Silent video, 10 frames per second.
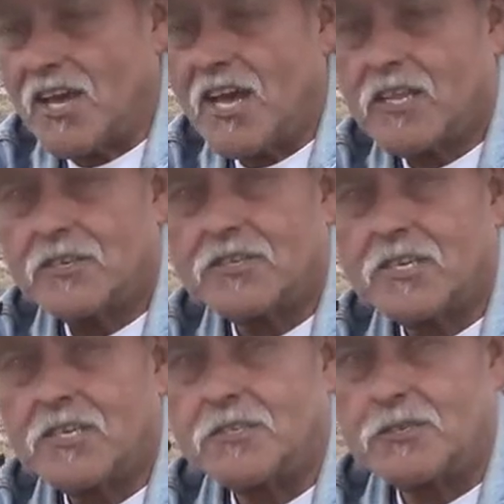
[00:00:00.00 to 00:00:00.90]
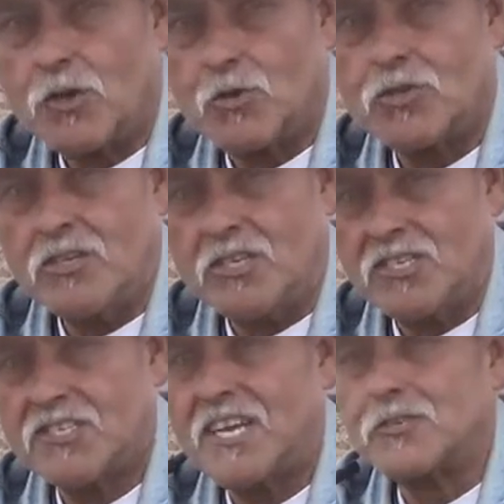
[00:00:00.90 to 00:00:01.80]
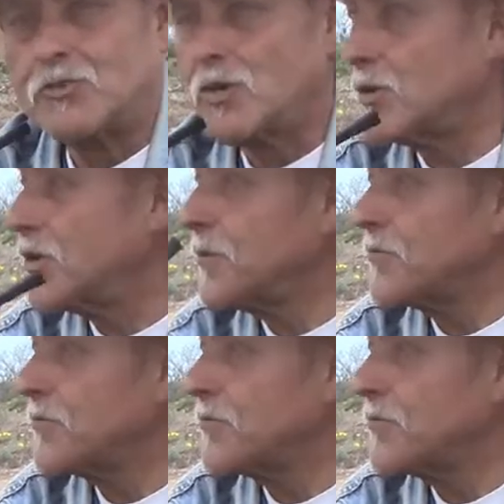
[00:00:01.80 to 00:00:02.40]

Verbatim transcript: that is the, is the ocean and the sanctuary.